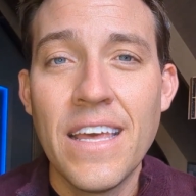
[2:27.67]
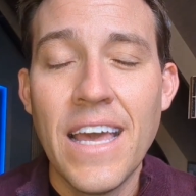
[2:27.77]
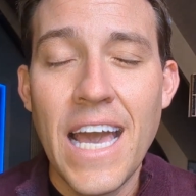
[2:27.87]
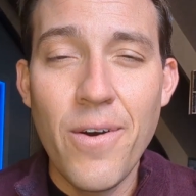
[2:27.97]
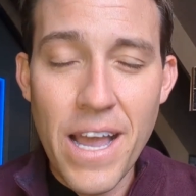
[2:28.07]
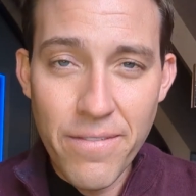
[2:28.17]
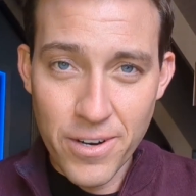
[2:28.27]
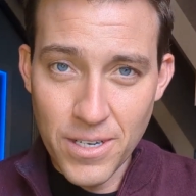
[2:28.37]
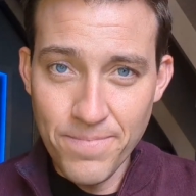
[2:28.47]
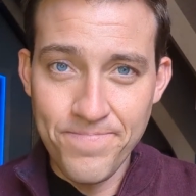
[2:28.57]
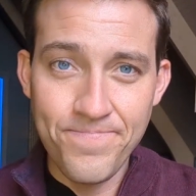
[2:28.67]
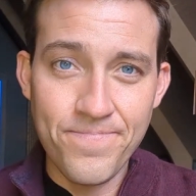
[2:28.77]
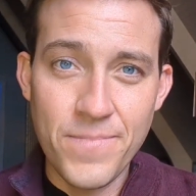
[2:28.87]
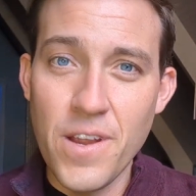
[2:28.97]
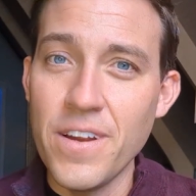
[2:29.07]
However,
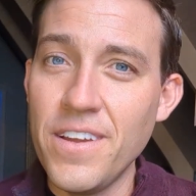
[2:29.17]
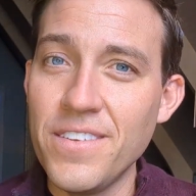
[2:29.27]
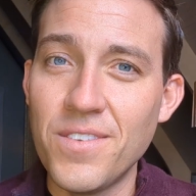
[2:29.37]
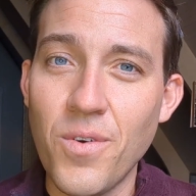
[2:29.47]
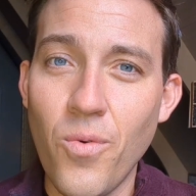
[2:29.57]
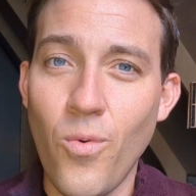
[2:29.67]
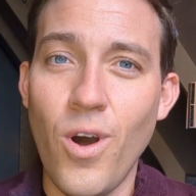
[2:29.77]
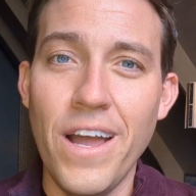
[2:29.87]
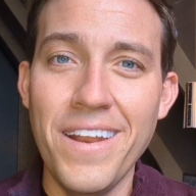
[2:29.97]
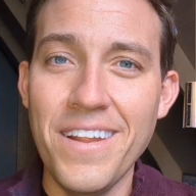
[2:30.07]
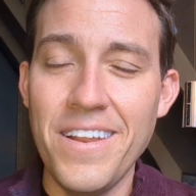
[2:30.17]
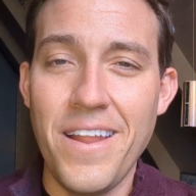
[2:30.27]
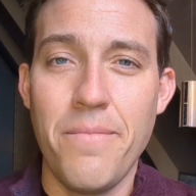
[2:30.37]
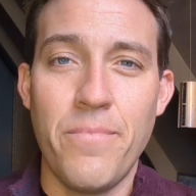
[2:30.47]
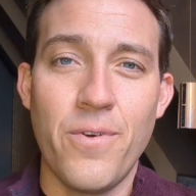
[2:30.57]
there is one
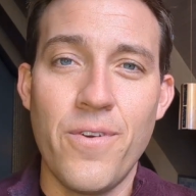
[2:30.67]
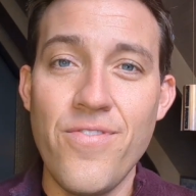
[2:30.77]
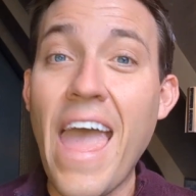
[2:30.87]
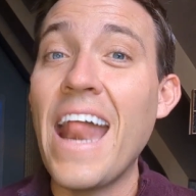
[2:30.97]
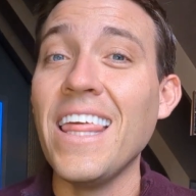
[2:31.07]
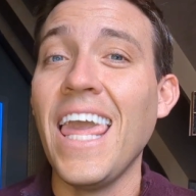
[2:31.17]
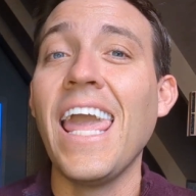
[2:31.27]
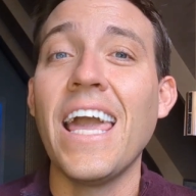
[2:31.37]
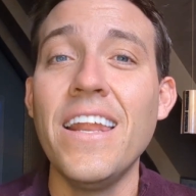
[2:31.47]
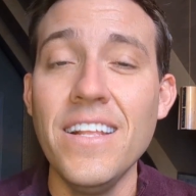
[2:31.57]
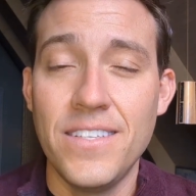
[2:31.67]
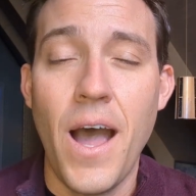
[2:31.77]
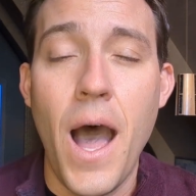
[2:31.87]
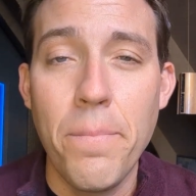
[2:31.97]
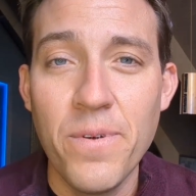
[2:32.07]
number that can
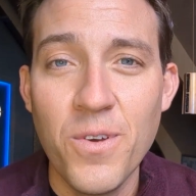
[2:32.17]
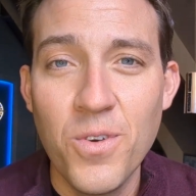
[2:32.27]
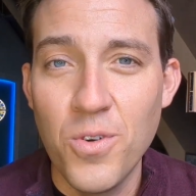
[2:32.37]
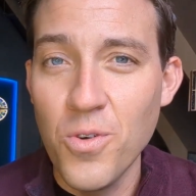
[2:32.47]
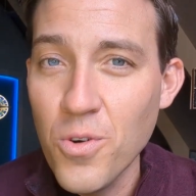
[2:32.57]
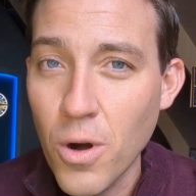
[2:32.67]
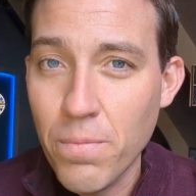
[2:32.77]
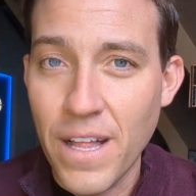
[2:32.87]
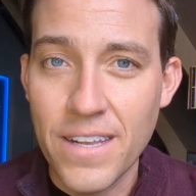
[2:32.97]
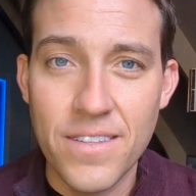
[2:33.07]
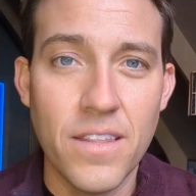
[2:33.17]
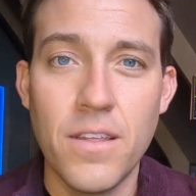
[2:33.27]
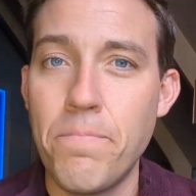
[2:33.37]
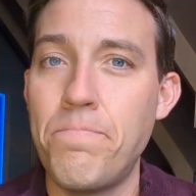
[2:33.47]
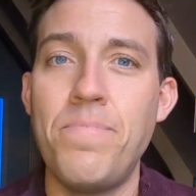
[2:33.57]
top googolplex, the,
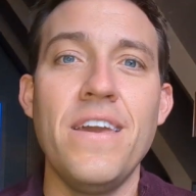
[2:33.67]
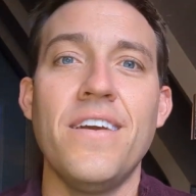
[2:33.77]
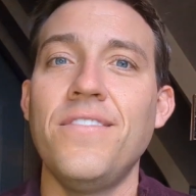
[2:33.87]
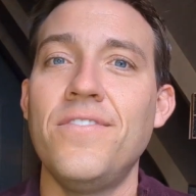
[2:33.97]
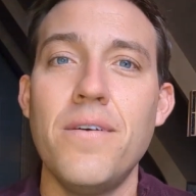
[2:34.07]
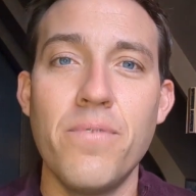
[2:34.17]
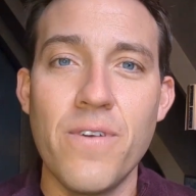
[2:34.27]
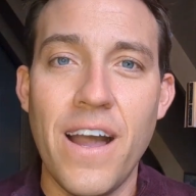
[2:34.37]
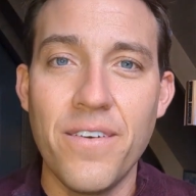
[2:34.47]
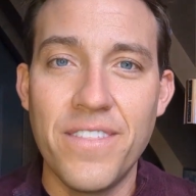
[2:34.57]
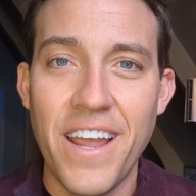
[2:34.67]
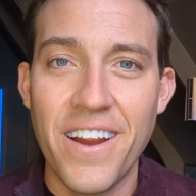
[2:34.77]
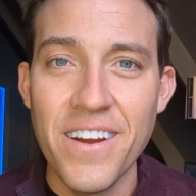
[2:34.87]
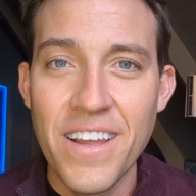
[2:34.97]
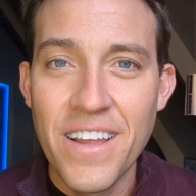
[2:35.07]
the biggest number out
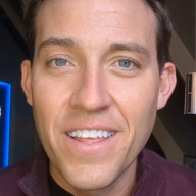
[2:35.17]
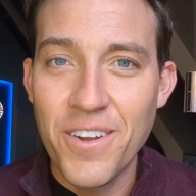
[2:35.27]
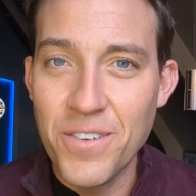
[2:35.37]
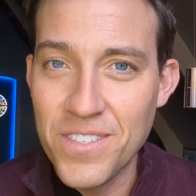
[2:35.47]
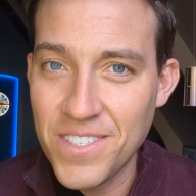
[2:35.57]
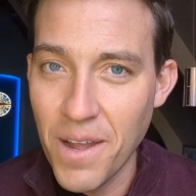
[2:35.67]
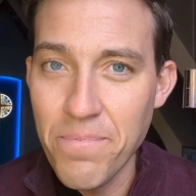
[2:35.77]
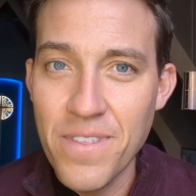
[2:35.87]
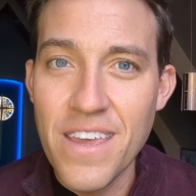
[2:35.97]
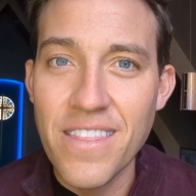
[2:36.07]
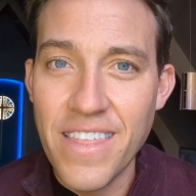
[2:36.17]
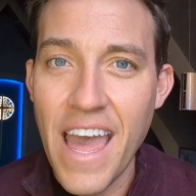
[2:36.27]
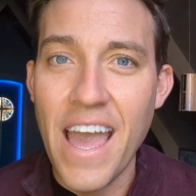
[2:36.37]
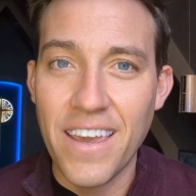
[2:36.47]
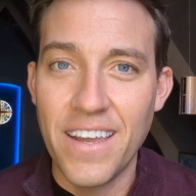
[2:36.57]
there. There's something
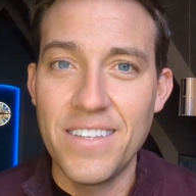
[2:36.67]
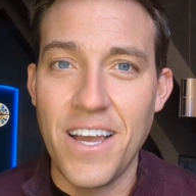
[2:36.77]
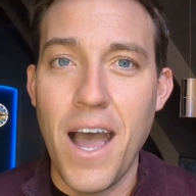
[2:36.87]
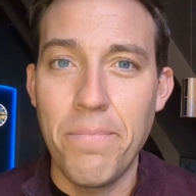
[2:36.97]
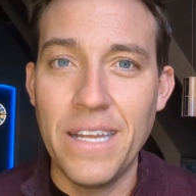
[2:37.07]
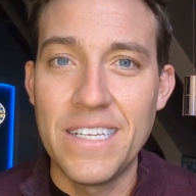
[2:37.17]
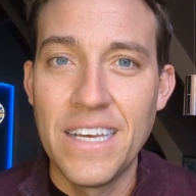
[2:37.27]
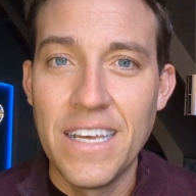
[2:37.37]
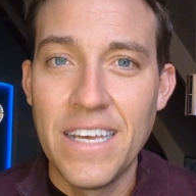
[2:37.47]
that can top it.